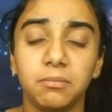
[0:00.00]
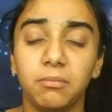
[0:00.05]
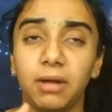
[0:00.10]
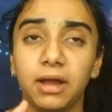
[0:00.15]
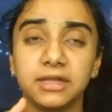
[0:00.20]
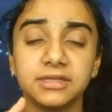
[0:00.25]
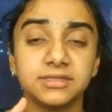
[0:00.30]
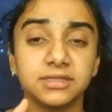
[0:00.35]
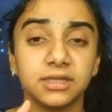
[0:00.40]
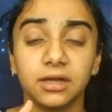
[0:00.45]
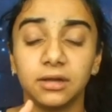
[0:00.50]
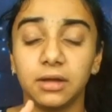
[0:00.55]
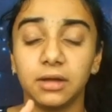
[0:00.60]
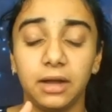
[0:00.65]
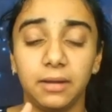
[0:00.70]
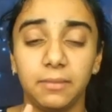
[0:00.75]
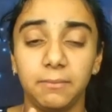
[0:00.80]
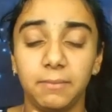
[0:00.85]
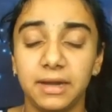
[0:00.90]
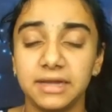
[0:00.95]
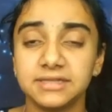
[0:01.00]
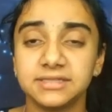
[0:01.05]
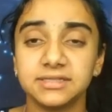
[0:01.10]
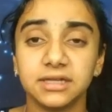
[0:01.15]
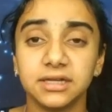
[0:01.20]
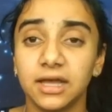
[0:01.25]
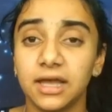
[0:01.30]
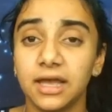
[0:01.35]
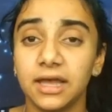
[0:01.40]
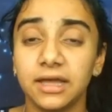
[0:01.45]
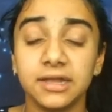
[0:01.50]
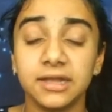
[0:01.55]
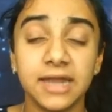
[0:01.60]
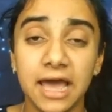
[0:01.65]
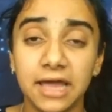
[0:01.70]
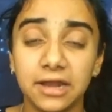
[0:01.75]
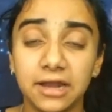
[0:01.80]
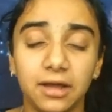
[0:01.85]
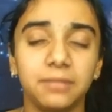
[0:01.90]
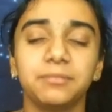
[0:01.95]
mice
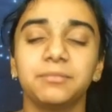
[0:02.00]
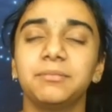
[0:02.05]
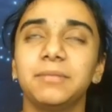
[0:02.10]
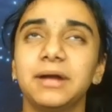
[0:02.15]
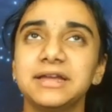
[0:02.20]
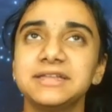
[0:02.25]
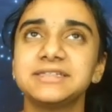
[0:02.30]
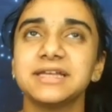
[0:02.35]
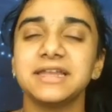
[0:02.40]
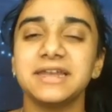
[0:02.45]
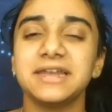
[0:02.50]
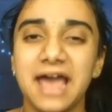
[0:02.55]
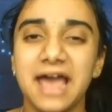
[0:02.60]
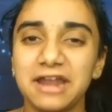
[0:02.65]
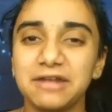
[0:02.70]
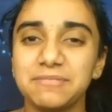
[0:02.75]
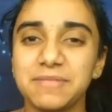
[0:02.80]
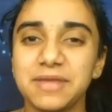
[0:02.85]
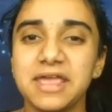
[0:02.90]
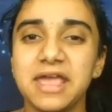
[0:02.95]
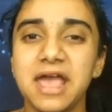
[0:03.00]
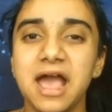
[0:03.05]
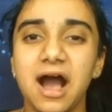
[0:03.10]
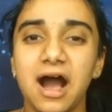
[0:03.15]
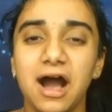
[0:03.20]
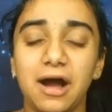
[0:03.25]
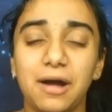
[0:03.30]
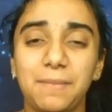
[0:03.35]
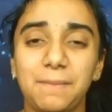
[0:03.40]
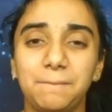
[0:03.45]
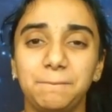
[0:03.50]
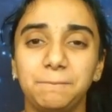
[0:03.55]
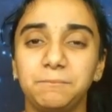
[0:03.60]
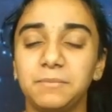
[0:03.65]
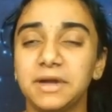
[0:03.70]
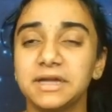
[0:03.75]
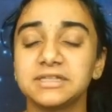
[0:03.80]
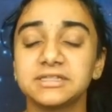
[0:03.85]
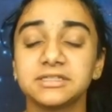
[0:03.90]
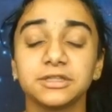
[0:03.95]
anatomy,
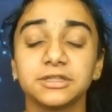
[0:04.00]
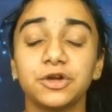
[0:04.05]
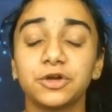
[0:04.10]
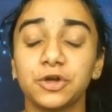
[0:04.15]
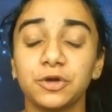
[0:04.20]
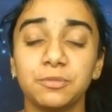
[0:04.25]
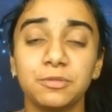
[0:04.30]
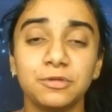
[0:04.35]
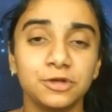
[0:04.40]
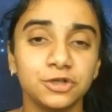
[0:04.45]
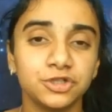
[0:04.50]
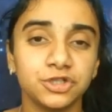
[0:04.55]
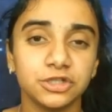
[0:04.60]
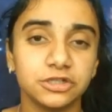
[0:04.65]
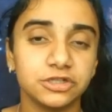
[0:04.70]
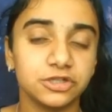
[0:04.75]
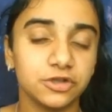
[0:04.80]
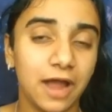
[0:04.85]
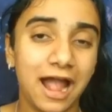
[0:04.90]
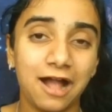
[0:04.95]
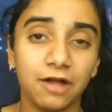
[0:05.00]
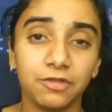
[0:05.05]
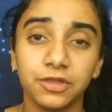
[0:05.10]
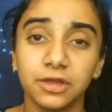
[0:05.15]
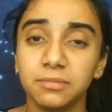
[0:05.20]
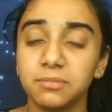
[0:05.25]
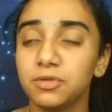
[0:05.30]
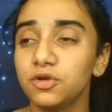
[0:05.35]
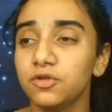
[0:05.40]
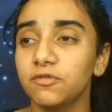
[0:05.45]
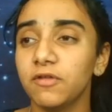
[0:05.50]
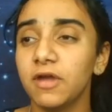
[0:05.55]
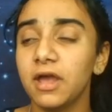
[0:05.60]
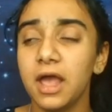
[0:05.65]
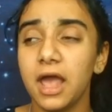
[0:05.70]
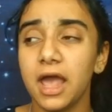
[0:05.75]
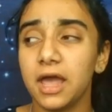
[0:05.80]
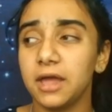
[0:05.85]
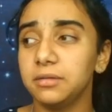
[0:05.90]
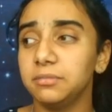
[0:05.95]
mice locomotion, so how they move,
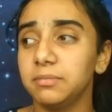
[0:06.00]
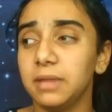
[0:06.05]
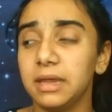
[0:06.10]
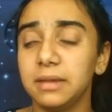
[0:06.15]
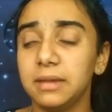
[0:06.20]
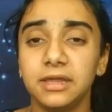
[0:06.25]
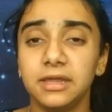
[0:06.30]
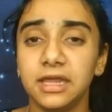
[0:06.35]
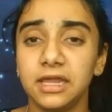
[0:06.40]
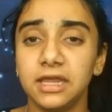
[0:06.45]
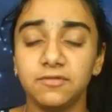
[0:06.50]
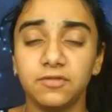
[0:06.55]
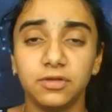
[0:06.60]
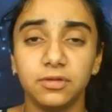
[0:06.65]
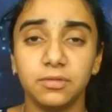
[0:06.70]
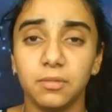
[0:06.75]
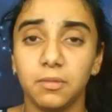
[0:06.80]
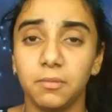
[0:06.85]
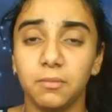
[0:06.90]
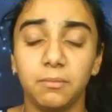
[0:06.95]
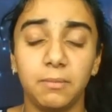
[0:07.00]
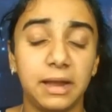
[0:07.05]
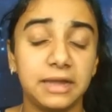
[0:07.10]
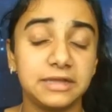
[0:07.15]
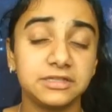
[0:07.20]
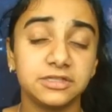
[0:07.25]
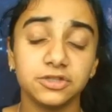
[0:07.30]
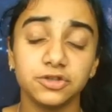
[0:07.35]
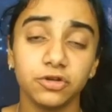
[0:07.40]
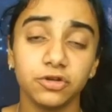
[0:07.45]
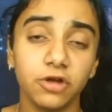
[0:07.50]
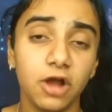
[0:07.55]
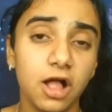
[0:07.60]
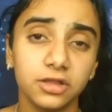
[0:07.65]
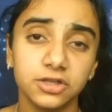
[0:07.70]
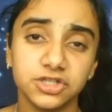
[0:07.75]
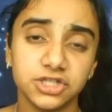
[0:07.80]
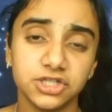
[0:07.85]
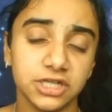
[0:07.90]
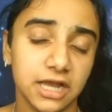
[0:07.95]
and maybe even mice
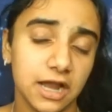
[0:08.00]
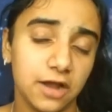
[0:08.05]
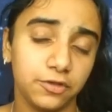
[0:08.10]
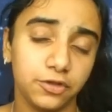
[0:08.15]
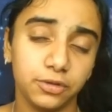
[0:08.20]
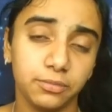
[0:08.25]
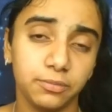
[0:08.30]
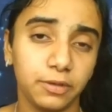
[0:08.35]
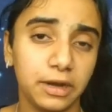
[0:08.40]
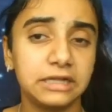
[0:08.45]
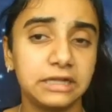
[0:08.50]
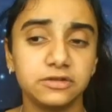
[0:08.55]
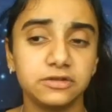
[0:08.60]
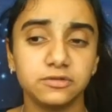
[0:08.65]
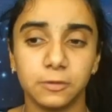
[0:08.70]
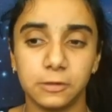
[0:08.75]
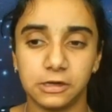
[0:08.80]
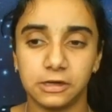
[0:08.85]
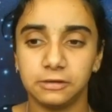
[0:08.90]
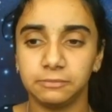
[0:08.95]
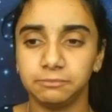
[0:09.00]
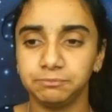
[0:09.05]
neurology, how their brains work.